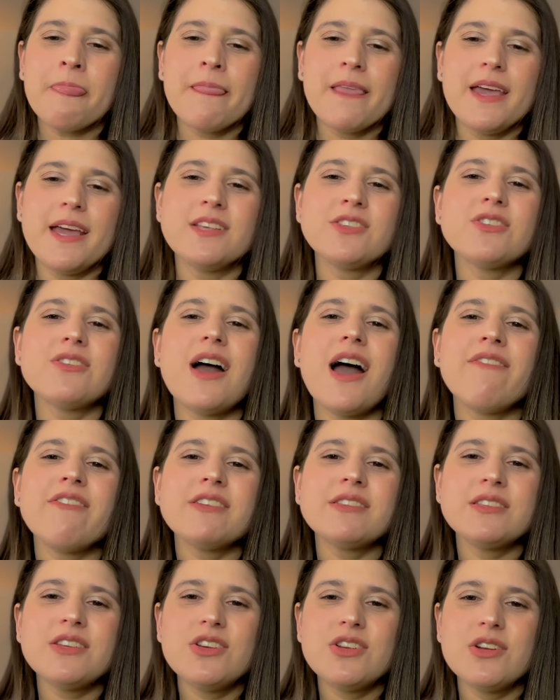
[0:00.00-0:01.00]
And so
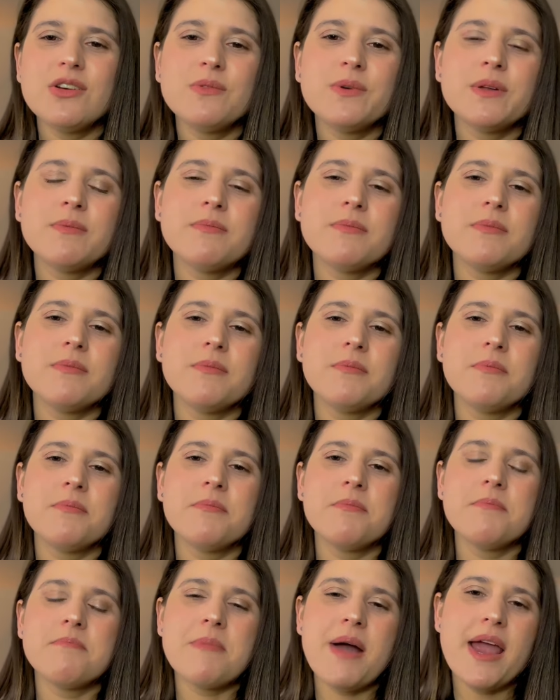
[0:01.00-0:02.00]
obviously, you know, when
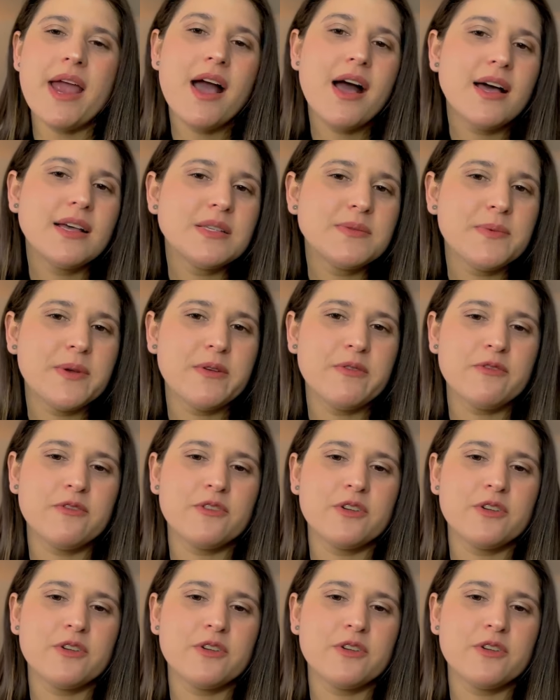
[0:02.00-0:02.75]
my husband,